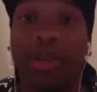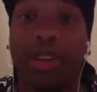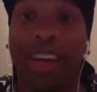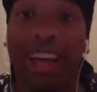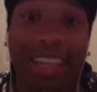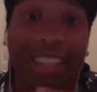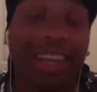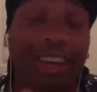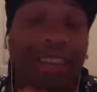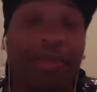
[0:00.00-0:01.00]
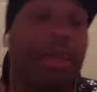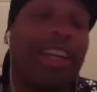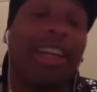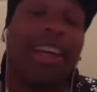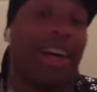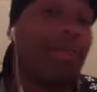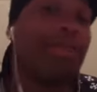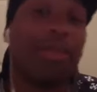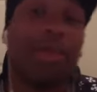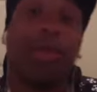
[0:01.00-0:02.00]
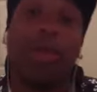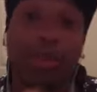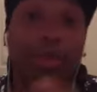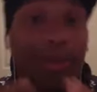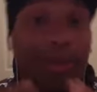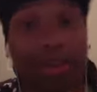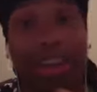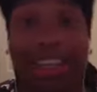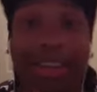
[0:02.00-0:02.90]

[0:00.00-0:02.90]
Has there been an accomplishment where you felt like it